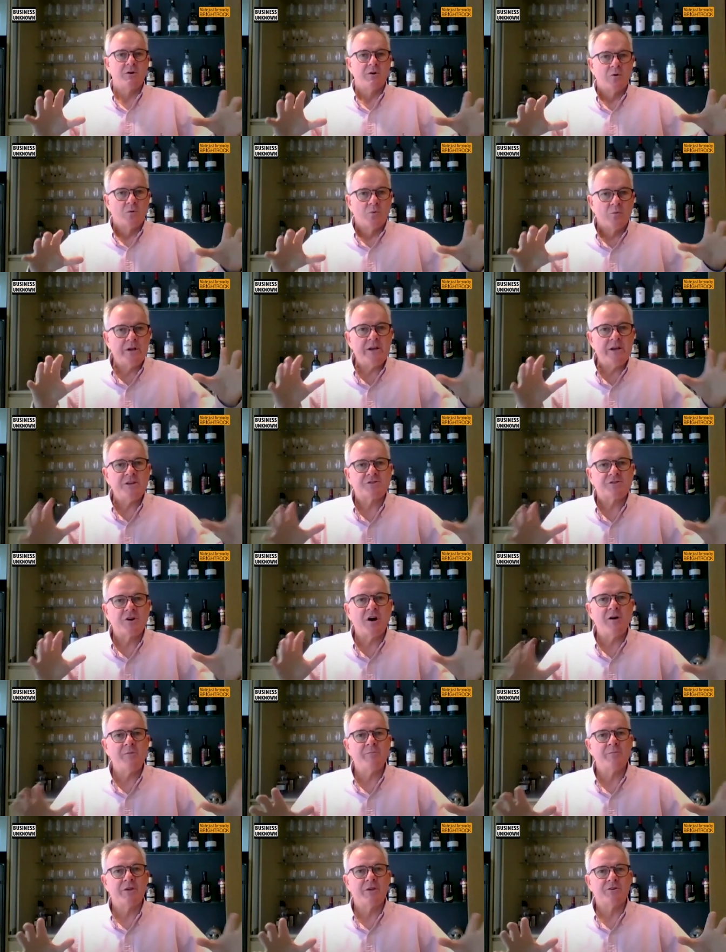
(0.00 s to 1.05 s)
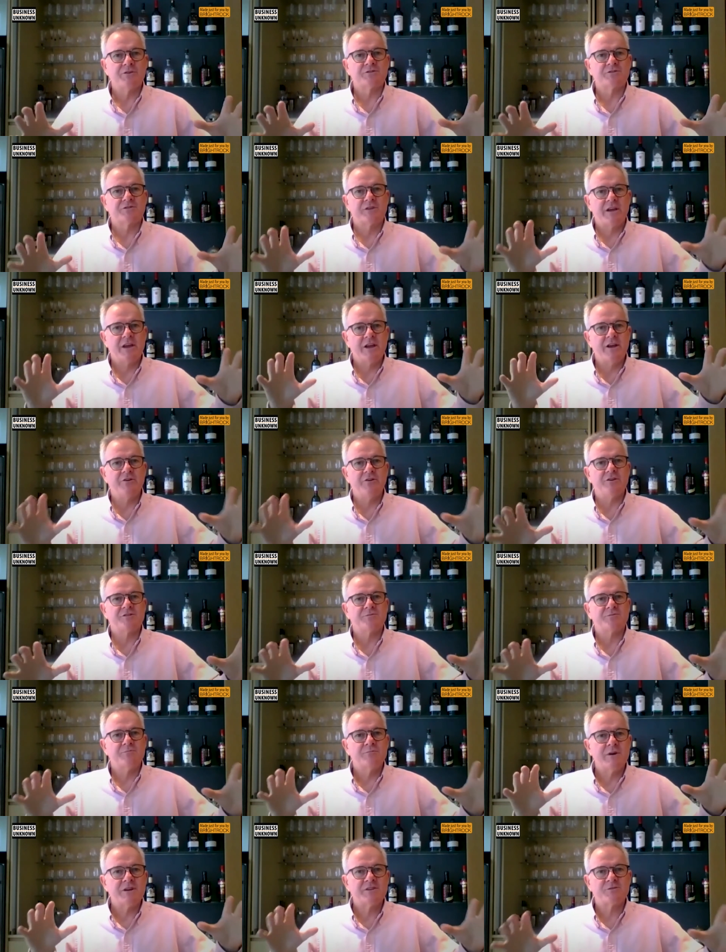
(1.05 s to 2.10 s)
We need to arm those areas
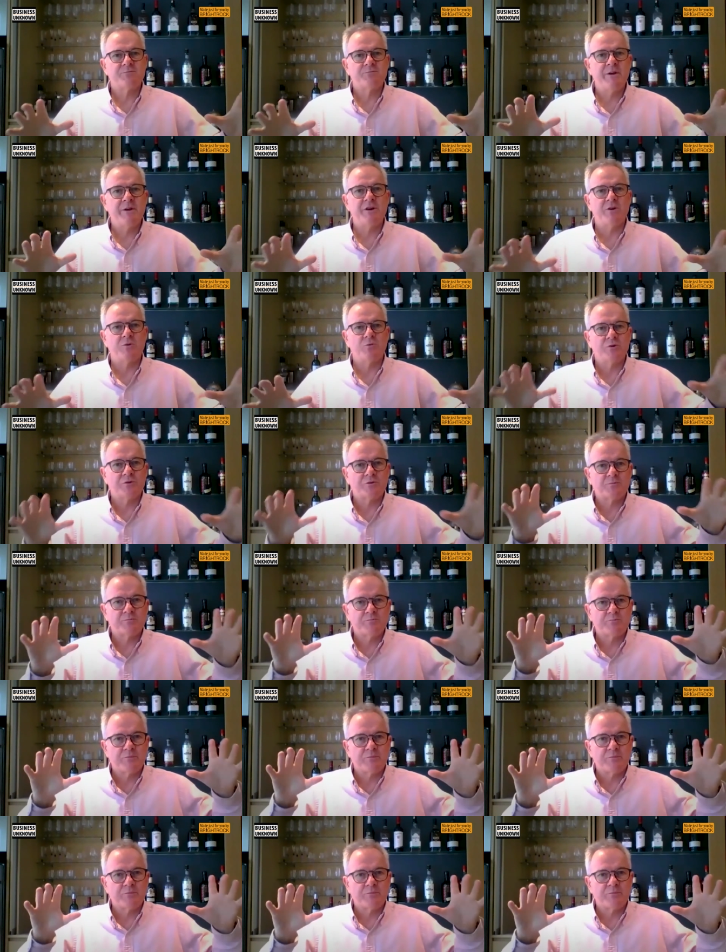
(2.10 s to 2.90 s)
much better with